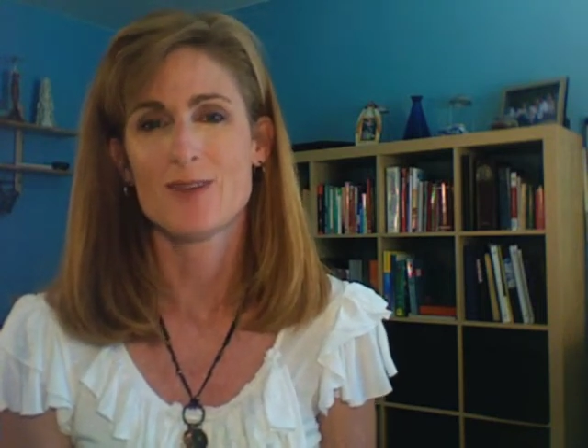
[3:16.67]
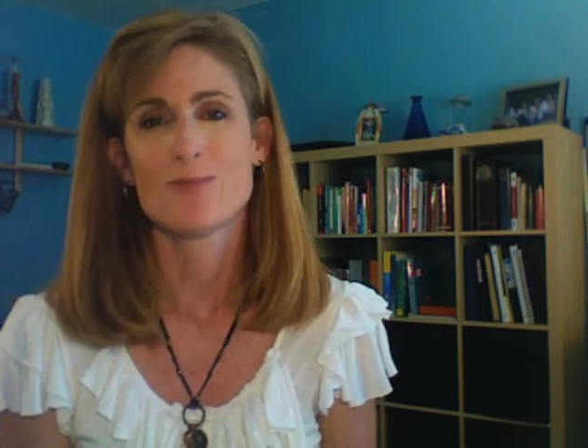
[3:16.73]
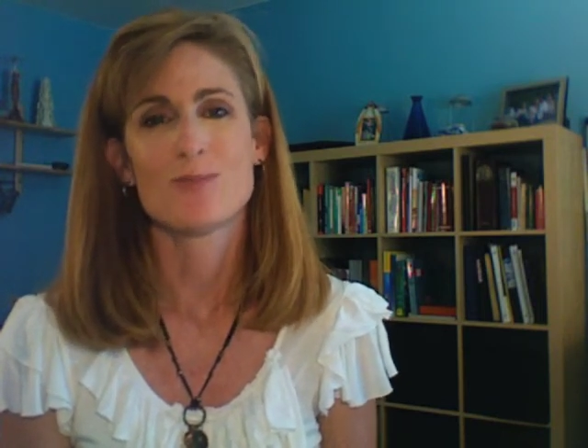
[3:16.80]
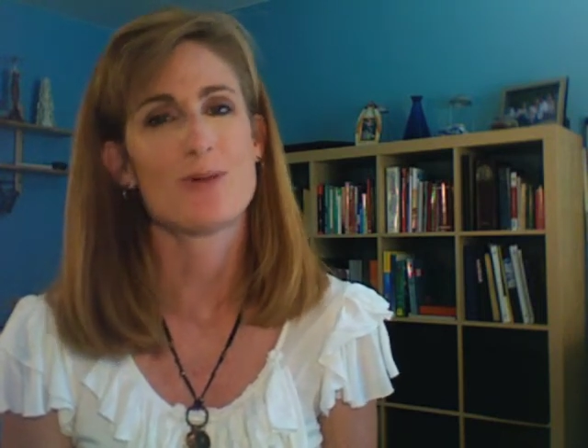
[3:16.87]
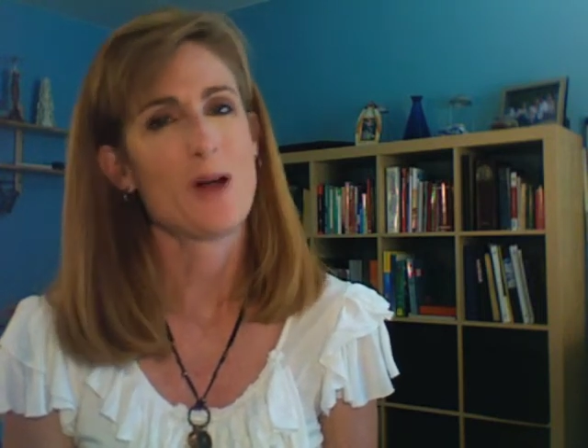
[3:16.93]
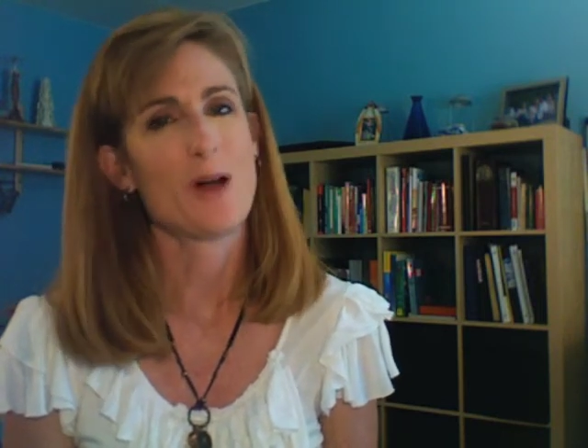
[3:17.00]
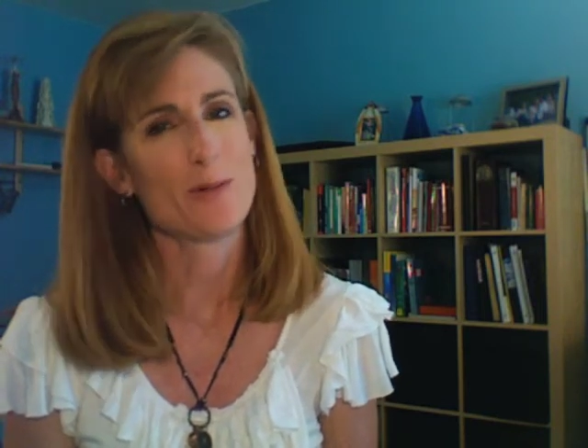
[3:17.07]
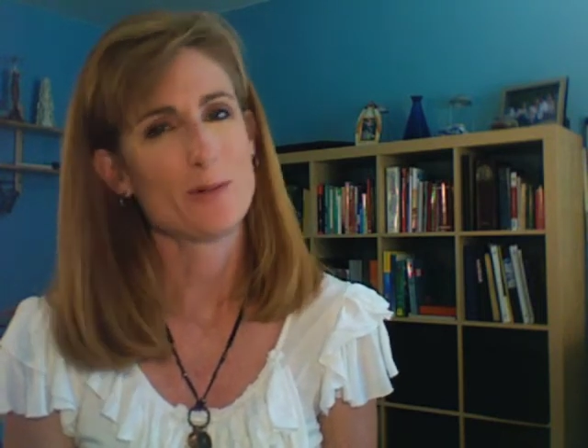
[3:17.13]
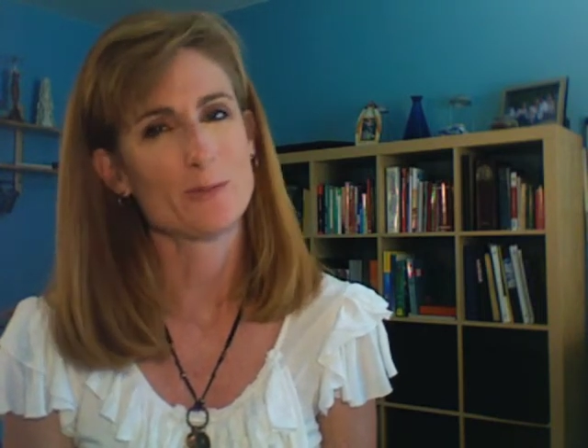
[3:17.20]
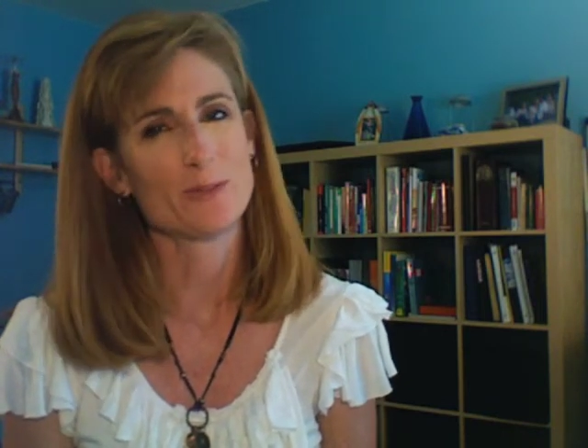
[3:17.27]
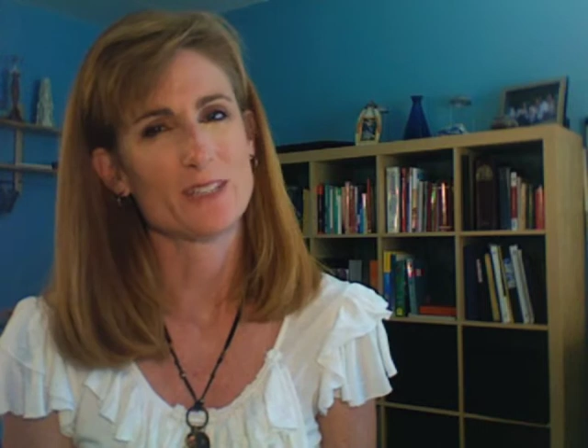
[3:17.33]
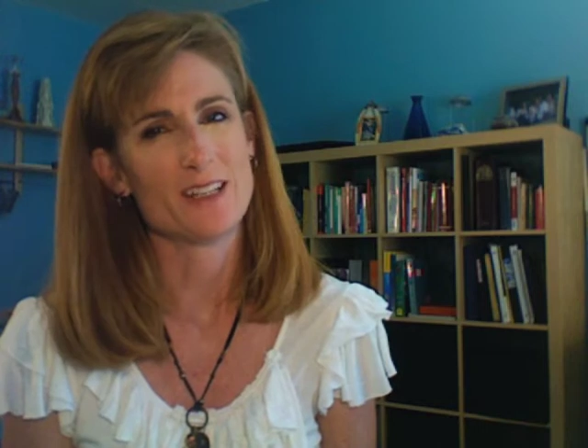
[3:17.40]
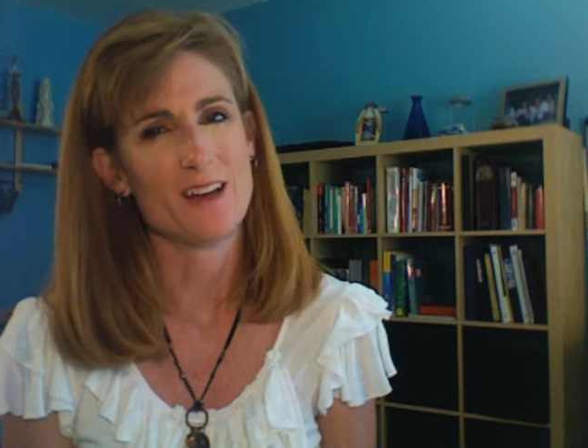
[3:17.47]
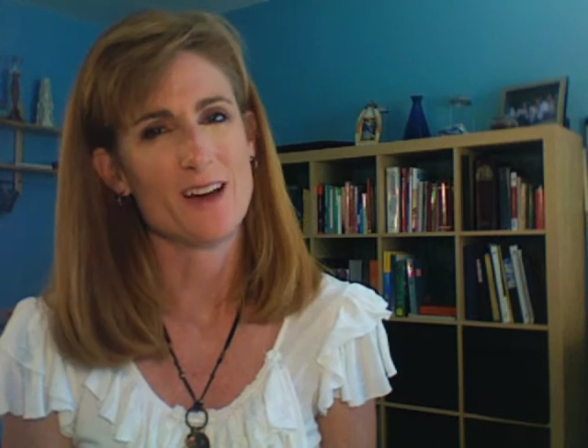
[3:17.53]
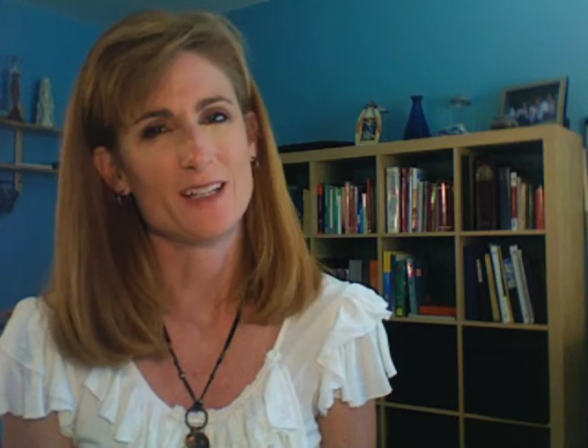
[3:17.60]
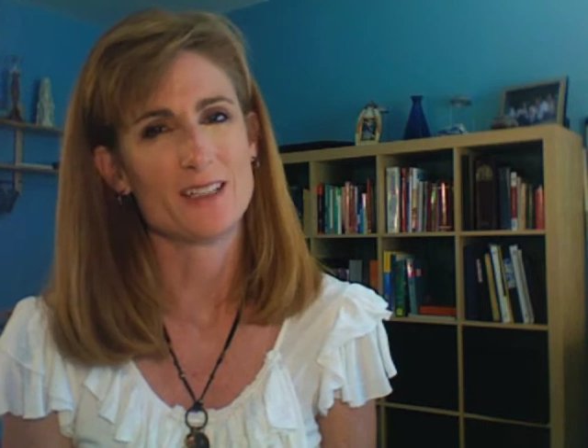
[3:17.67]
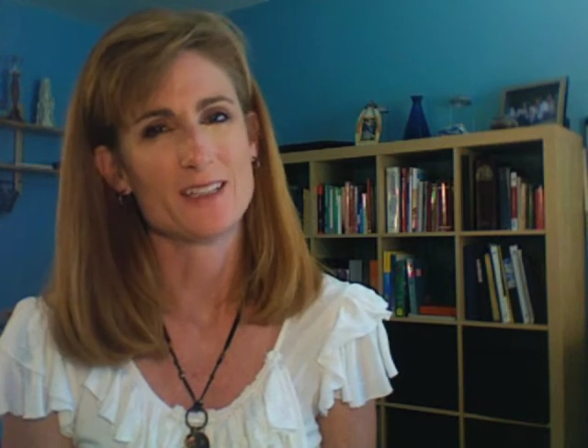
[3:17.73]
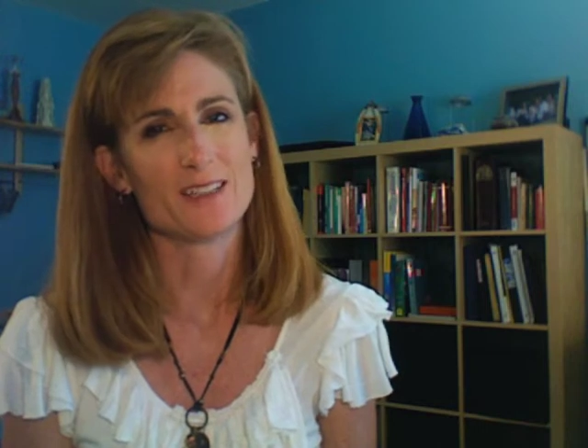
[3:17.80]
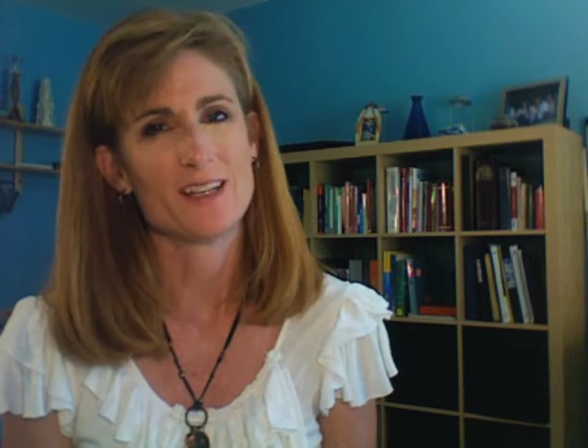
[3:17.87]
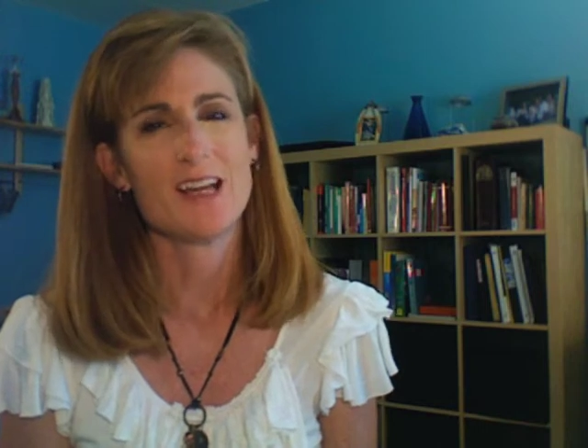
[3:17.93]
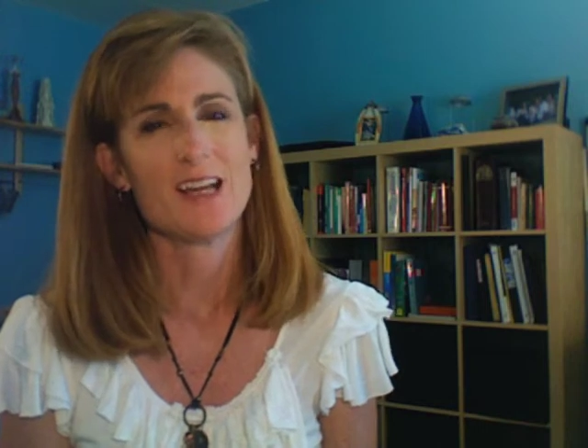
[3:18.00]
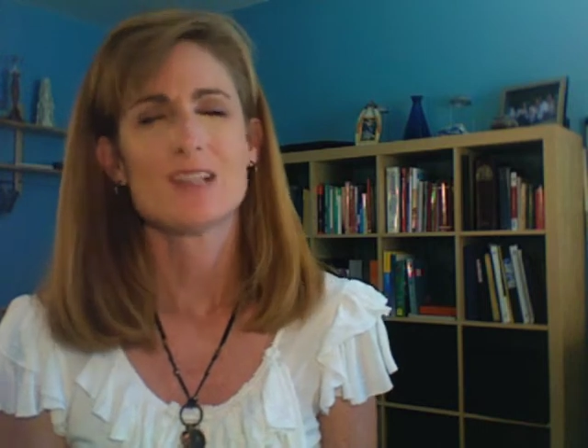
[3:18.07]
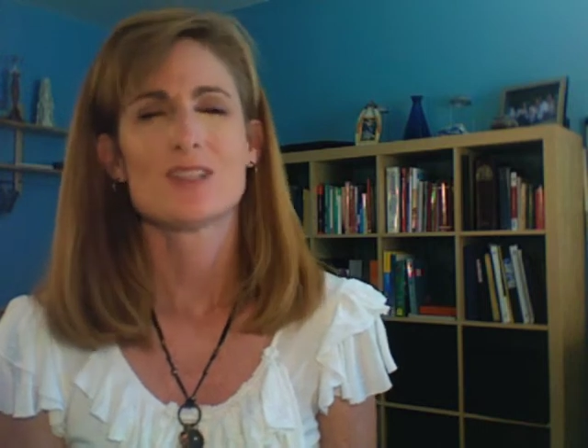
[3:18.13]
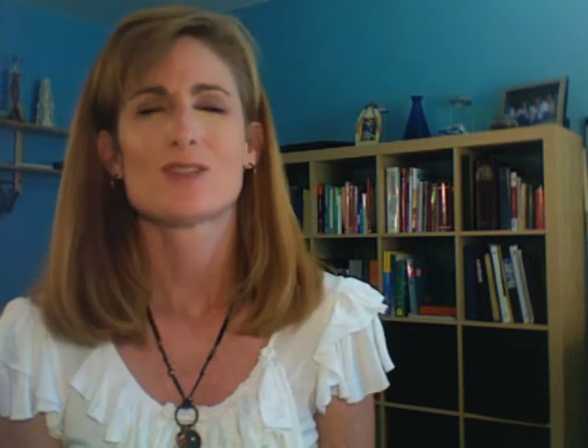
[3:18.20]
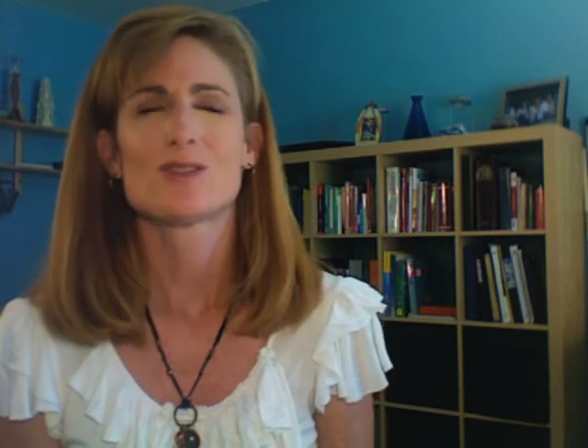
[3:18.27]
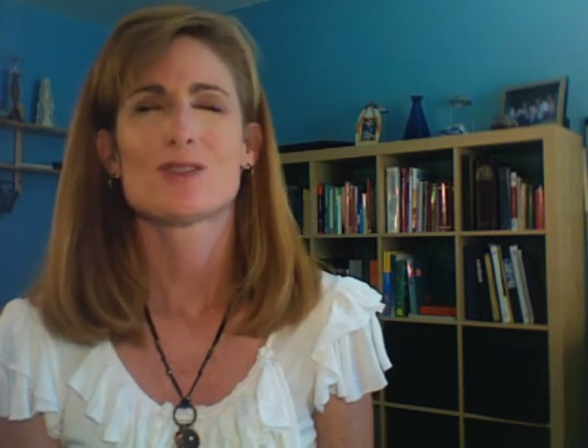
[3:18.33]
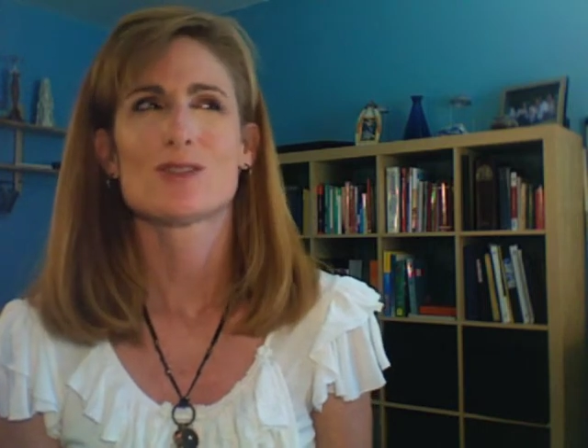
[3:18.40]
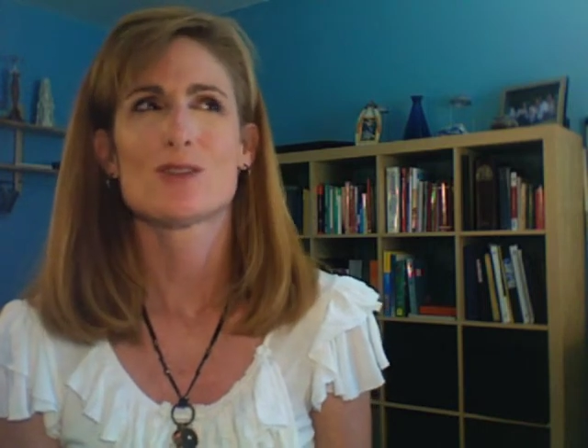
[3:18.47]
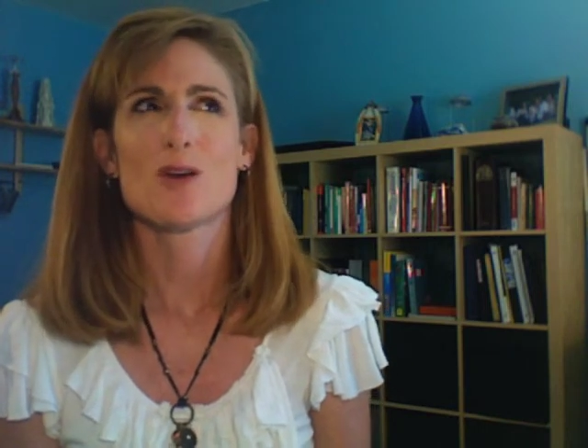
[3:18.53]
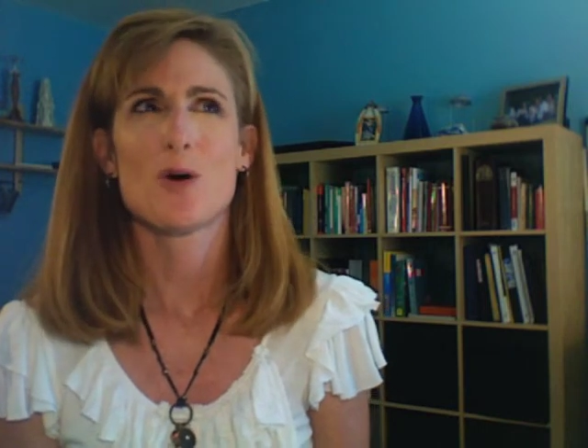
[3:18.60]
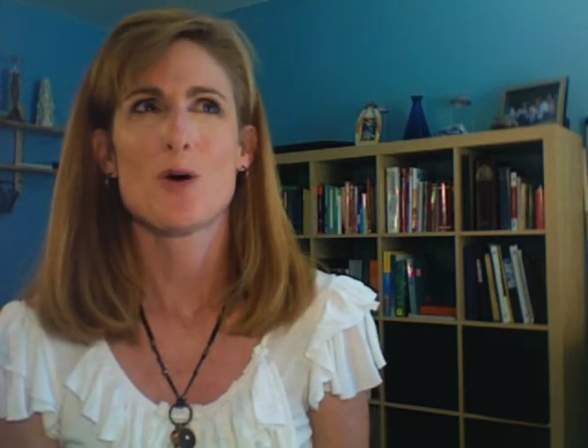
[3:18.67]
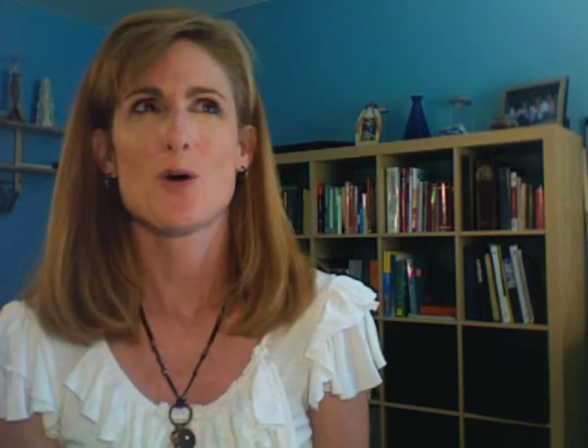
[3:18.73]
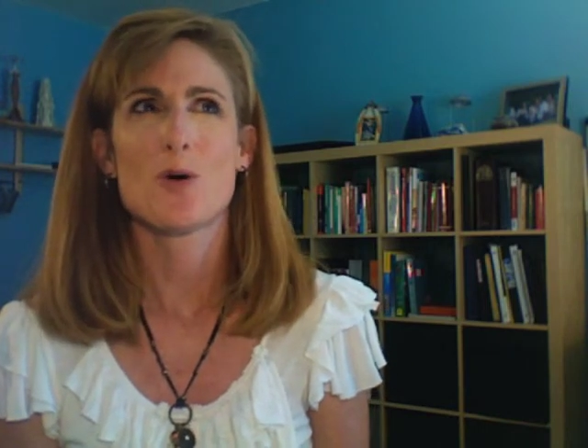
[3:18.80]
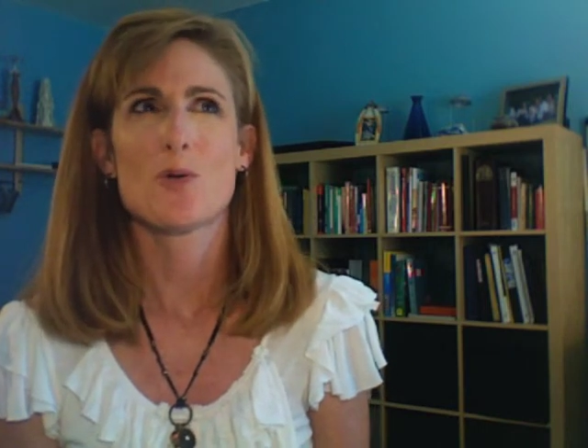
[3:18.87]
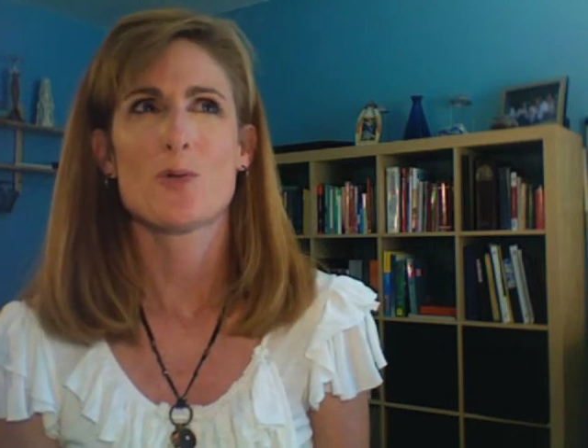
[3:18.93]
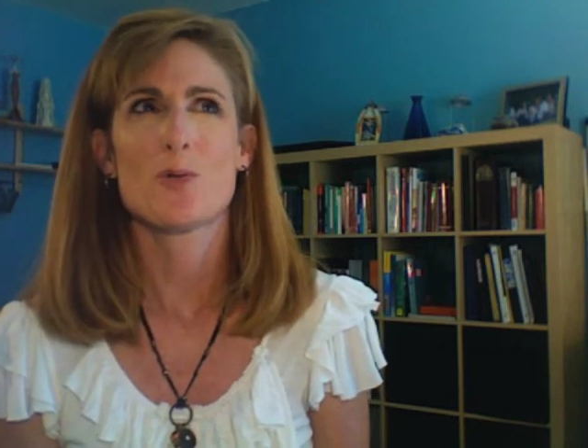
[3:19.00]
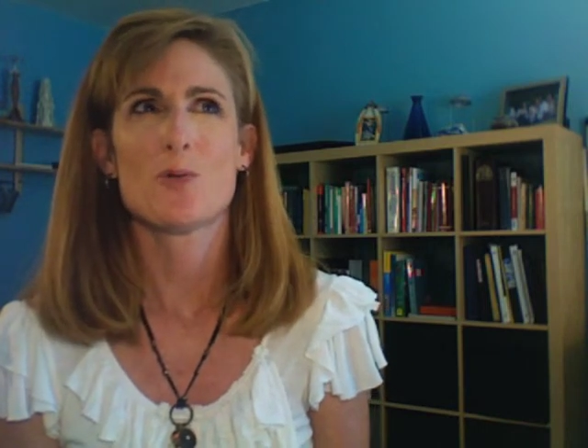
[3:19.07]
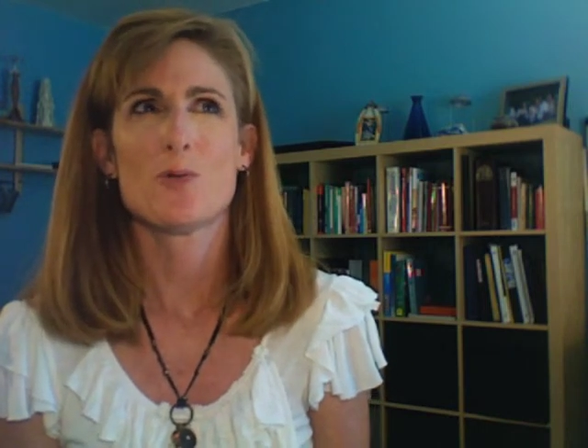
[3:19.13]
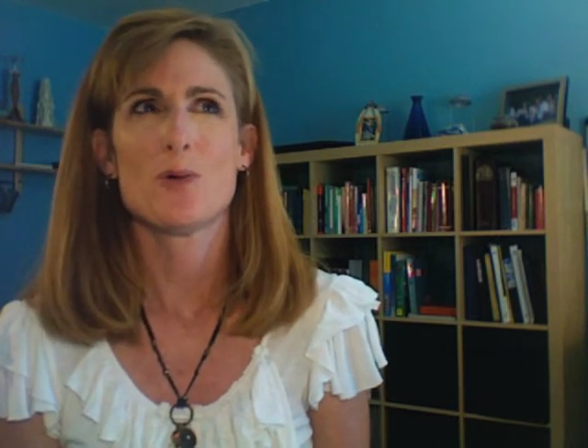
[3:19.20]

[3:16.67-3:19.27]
Probably not. So